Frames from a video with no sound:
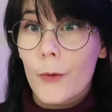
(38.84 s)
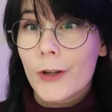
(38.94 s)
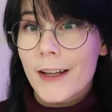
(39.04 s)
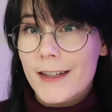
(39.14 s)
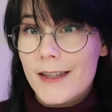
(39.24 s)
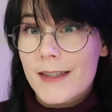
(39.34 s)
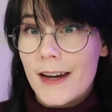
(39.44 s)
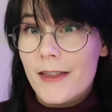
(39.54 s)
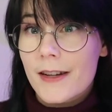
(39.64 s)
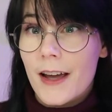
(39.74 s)
I would like to
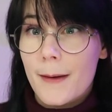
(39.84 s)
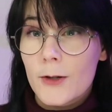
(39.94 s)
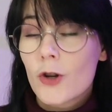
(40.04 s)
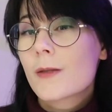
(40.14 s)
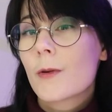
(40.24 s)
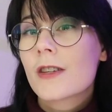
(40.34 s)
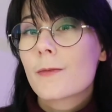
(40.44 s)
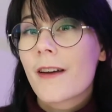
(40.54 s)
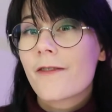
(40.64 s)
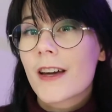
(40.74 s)
state that I am not sponsored
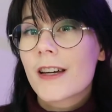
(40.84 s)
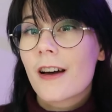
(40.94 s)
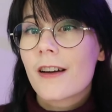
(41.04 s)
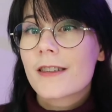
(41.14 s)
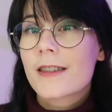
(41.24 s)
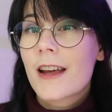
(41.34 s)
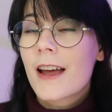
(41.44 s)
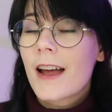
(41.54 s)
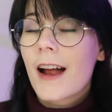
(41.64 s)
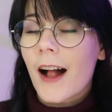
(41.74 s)
by Vanguard.
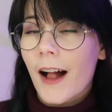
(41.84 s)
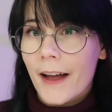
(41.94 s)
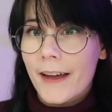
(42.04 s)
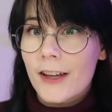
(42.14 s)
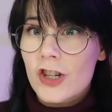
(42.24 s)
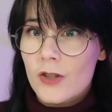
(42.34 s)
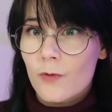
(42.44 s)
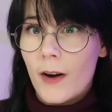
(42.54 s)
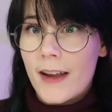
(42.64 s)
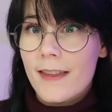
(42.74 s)
I just
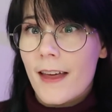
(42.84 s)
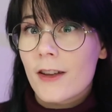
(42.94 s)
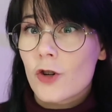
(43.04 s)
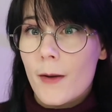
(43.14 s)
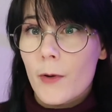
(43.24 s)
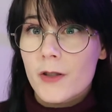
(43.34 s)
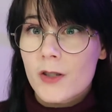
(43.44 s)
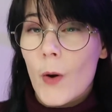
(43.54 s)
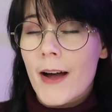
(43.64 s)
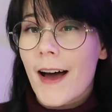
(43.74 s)
rate their tripods
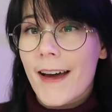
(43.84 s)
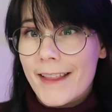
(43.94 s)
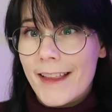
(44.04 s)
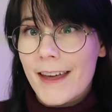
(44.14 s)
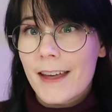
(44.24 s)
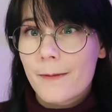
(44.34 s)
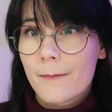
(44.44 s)
quite highly.